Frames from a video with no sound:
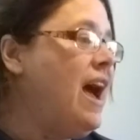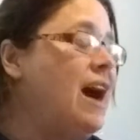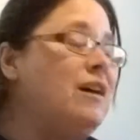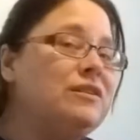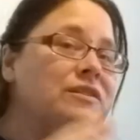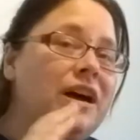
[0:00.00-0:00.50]

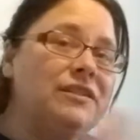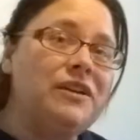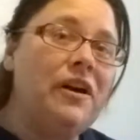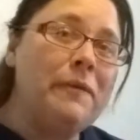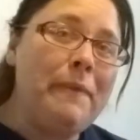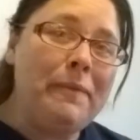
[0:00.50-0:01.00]
I'll
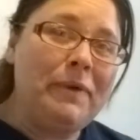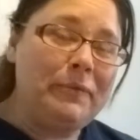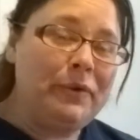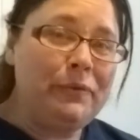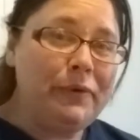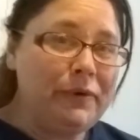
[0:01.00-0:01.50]
talk about my
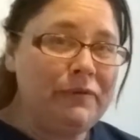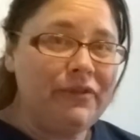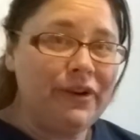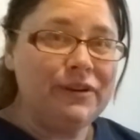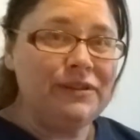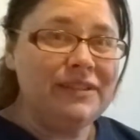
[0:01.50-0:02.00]
boo-boo
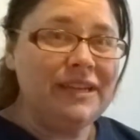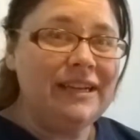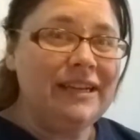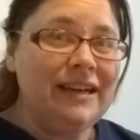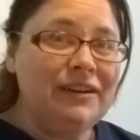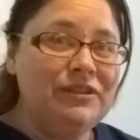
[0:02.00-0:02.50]
first, and
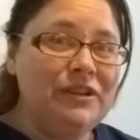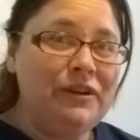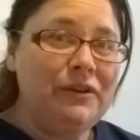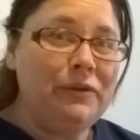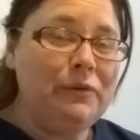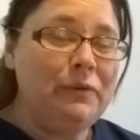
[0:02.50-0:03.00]
then I'll show
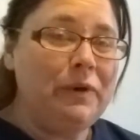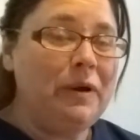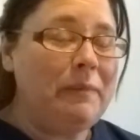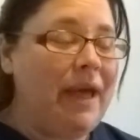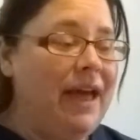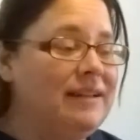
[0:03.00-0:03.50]
you where
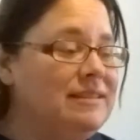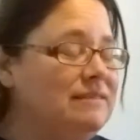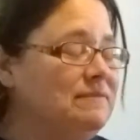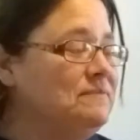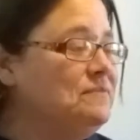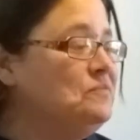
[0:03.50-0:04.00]
I'm at.
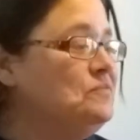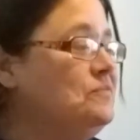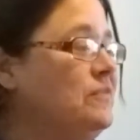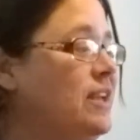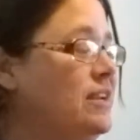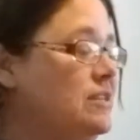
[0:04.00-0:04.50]

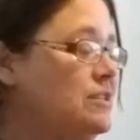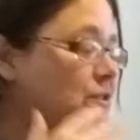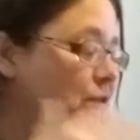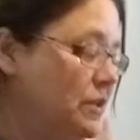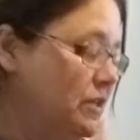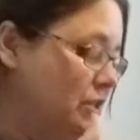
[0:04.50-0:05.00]

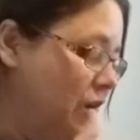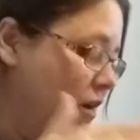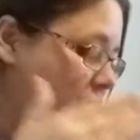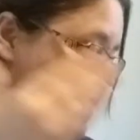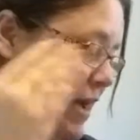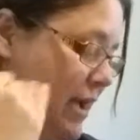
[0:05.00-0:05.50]
Doing a
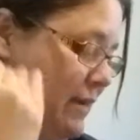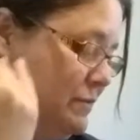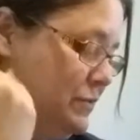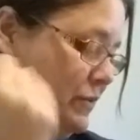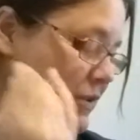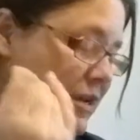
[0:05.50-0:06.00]
doll, I'm
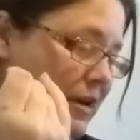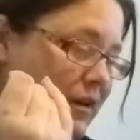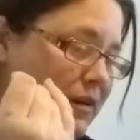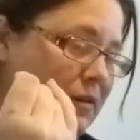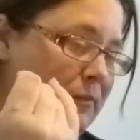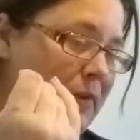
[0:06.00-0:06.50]
doing
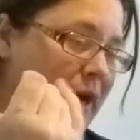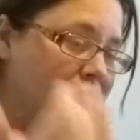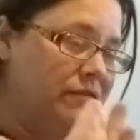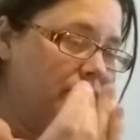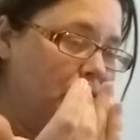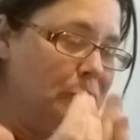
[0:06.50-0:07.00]
a
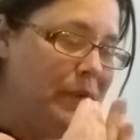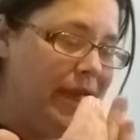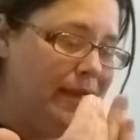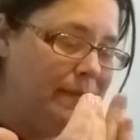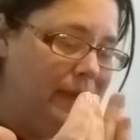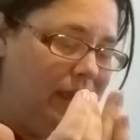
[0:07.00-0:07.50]
Bountiful
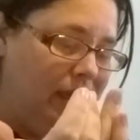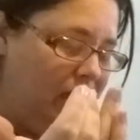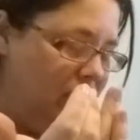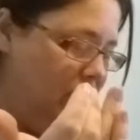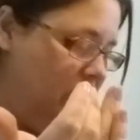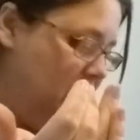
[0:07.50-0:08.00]

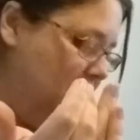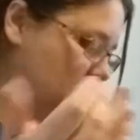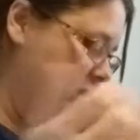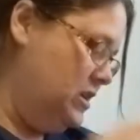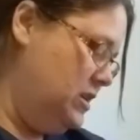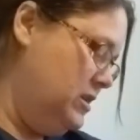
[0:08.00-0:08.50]
Baby.
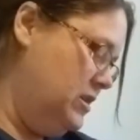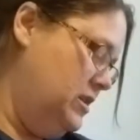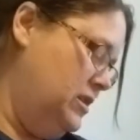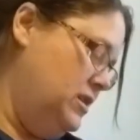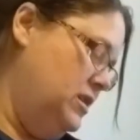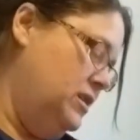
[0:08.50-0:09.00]

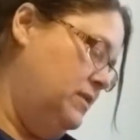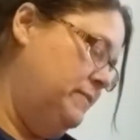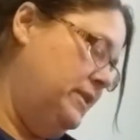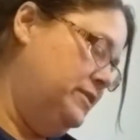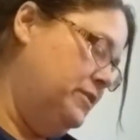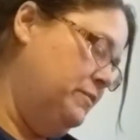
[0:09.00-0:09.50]

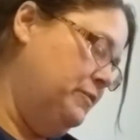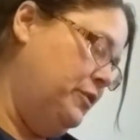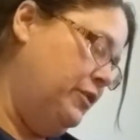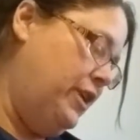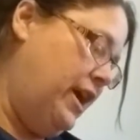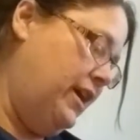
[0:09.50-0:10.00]
Make sure I'm
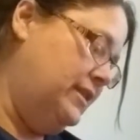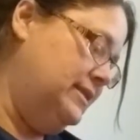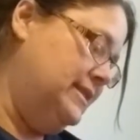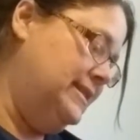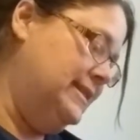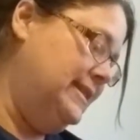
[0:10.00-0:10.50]
correct.
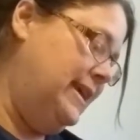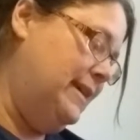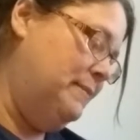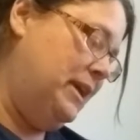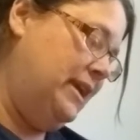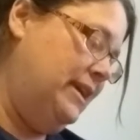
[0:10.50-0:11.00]
This is
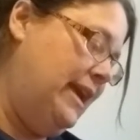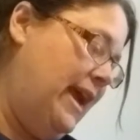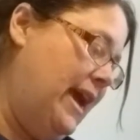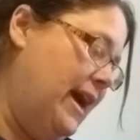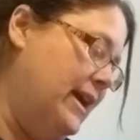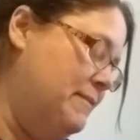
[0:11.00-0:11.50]
Kimmy,
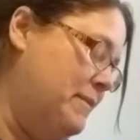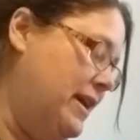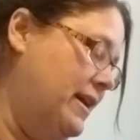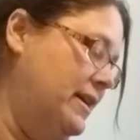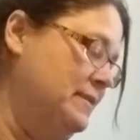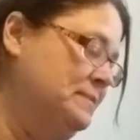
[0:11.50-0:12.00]

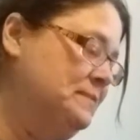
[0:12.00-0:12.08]
K-I-M-I.